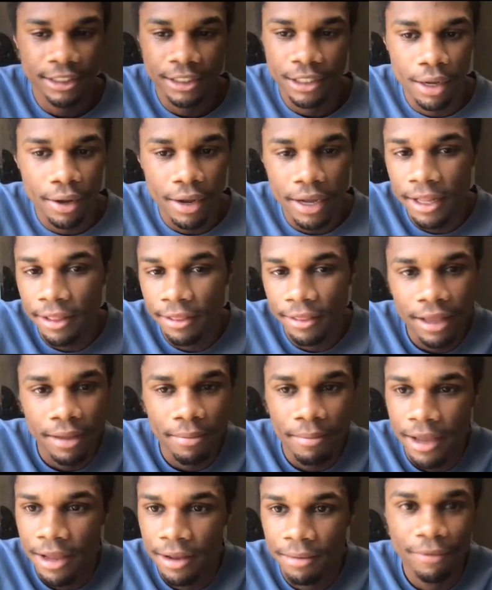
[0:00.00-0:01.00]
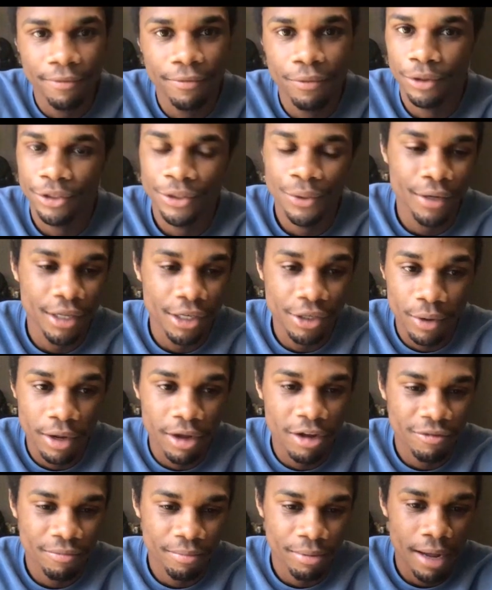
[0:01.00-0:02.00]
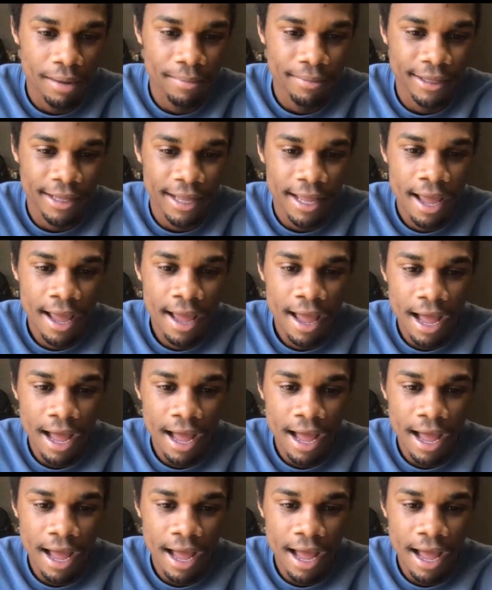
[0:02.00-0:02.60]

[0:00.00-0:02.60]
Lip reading: anything made before 2012 probably.